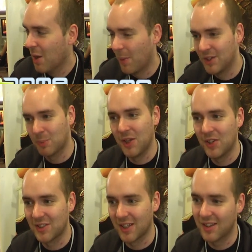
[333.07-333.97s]
When you just play
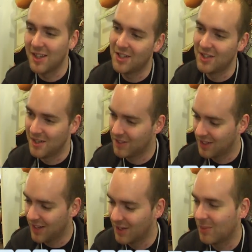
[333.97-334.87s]
things like this, it's
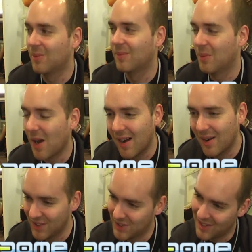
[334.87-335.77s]
like,
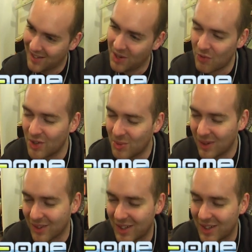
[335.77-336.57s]
wow, it's like a real world.